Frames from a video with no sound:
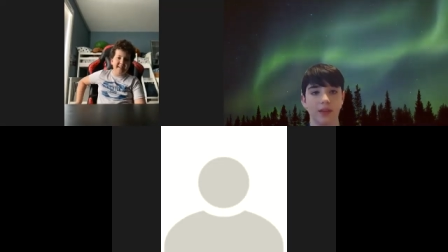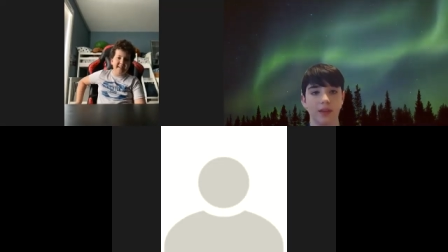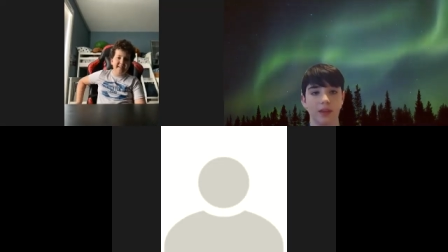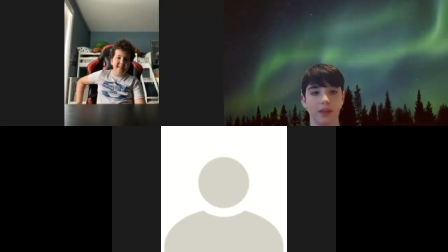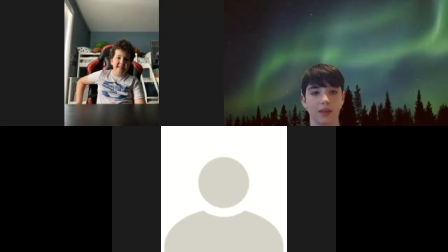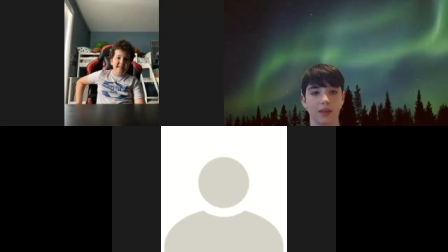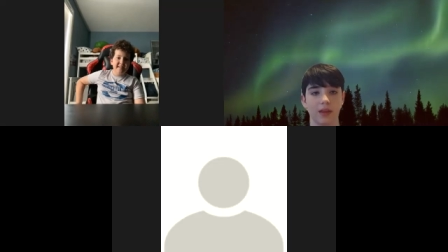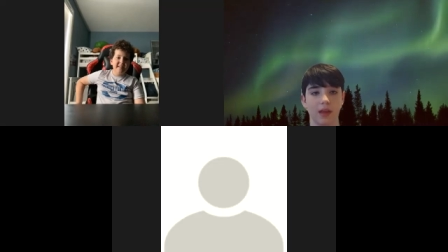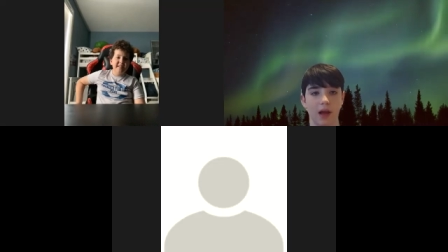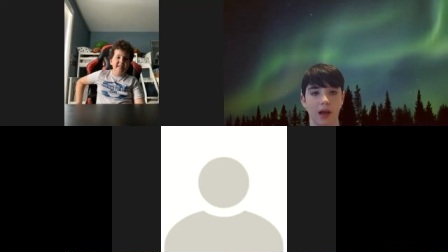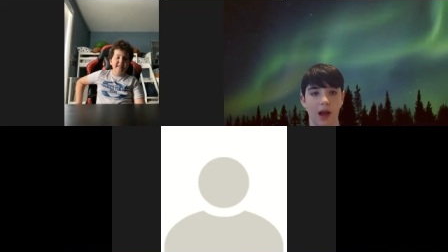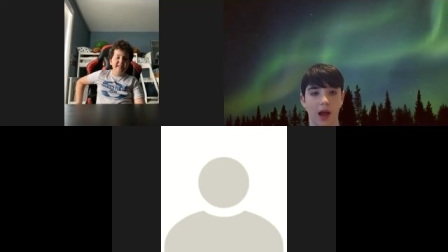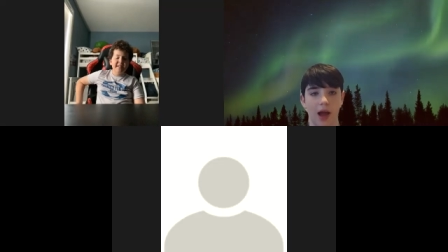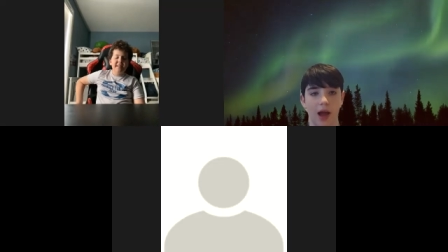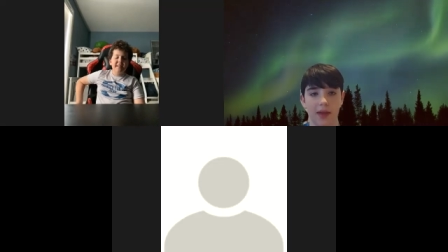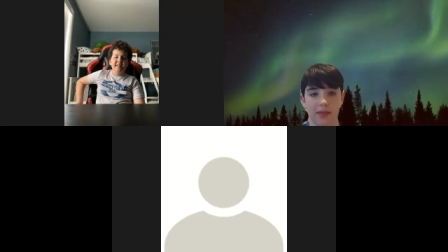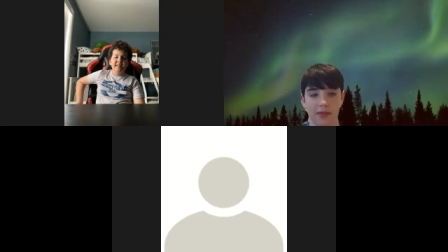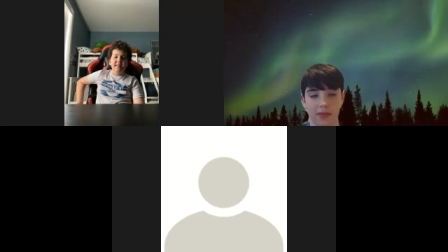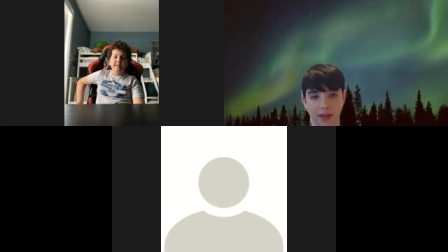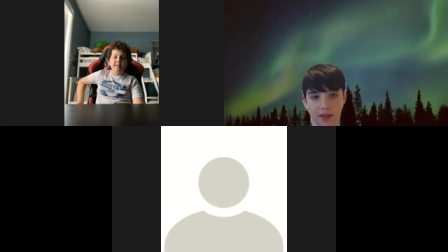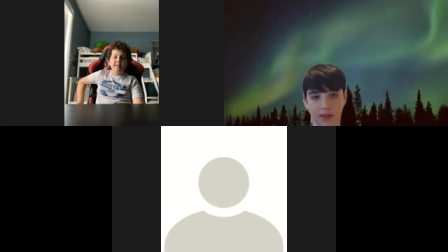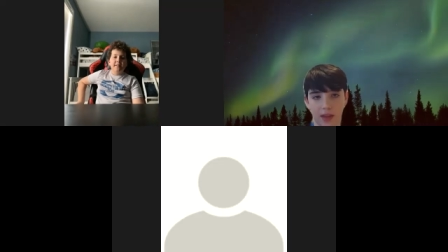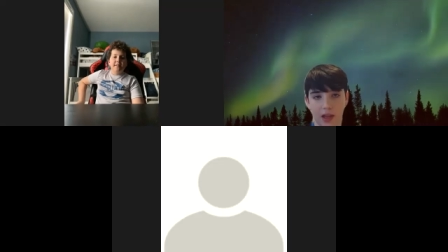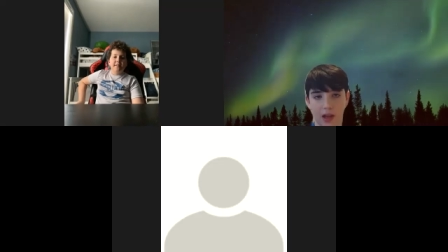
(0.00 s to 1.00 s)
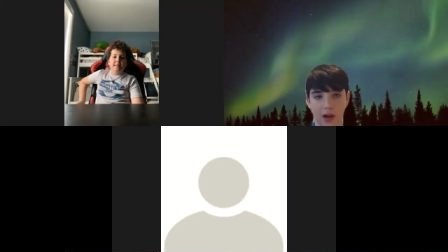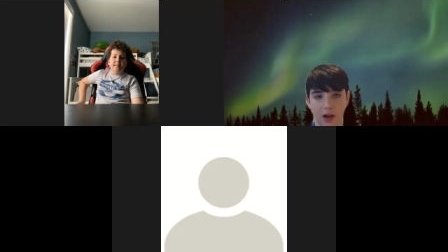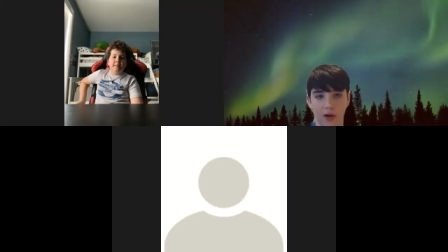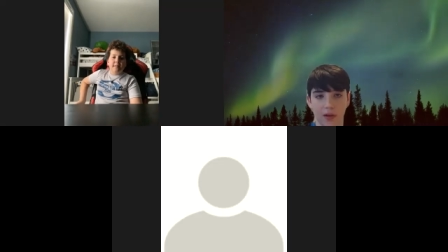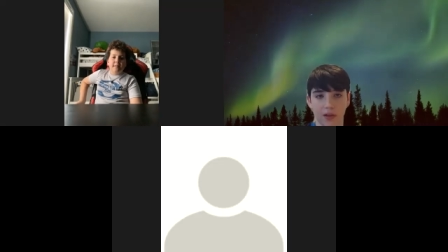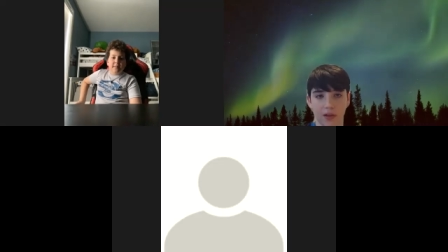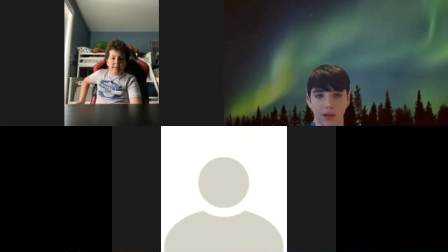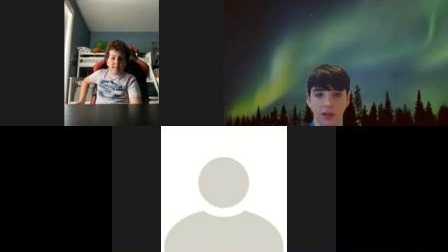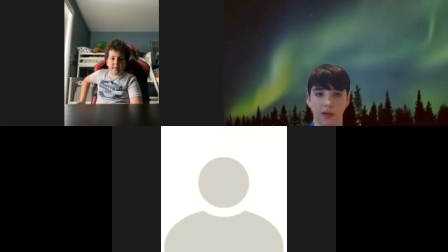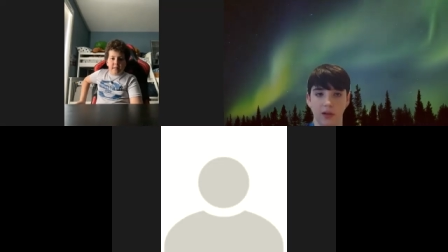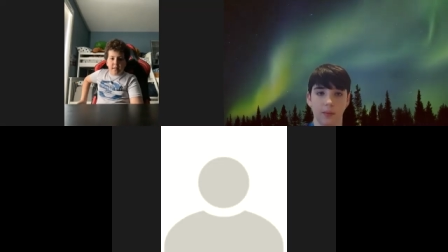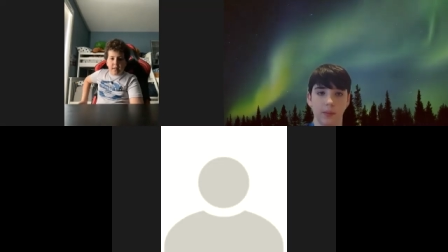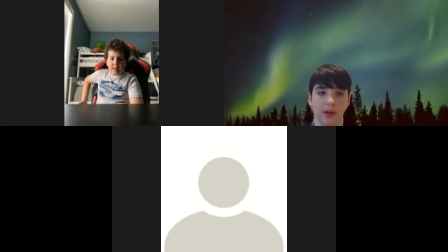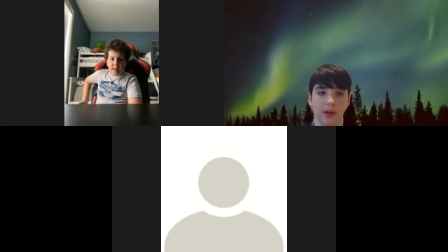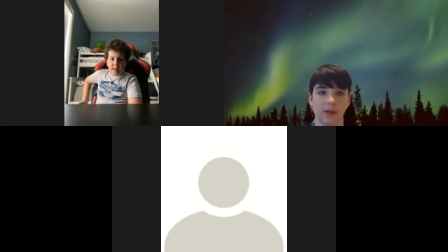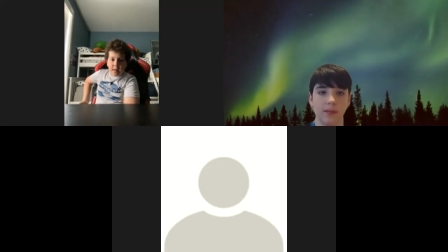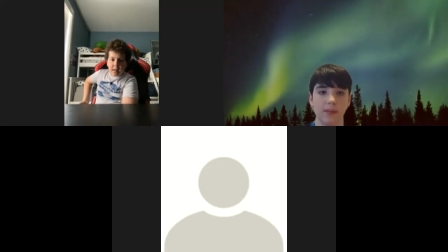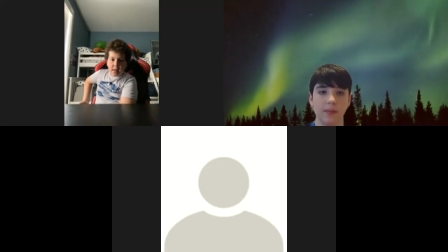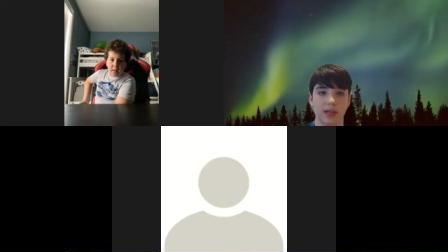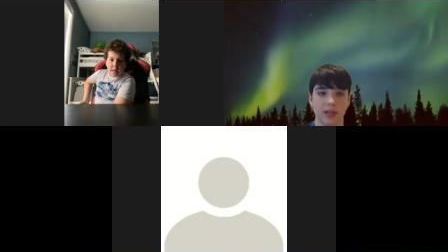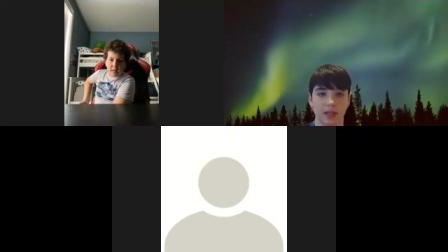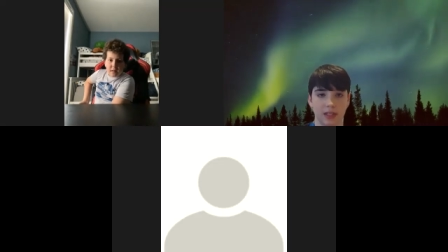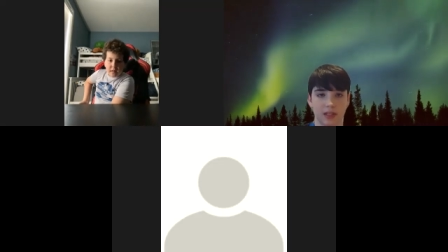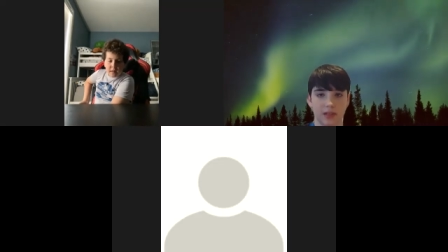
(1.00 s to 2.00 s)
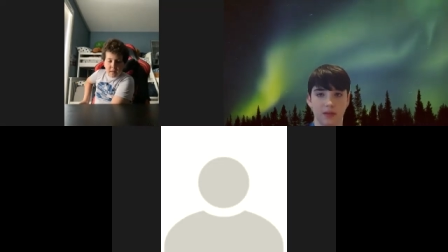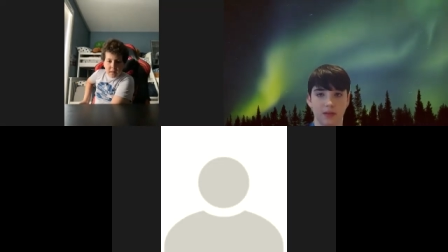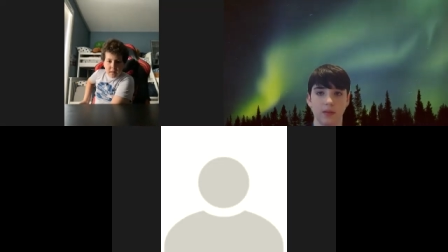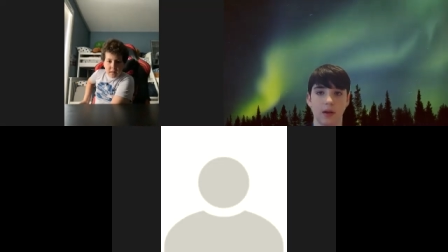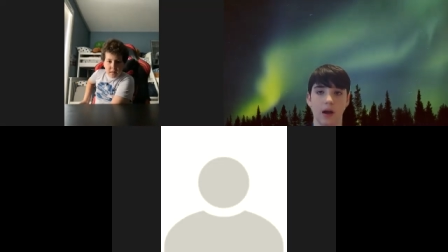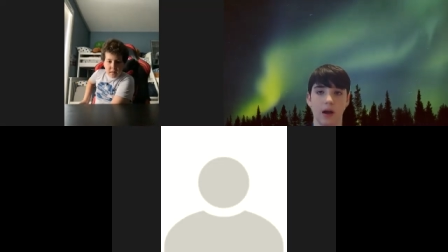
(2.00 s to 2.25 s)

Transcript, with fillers: I think they are a little bit because,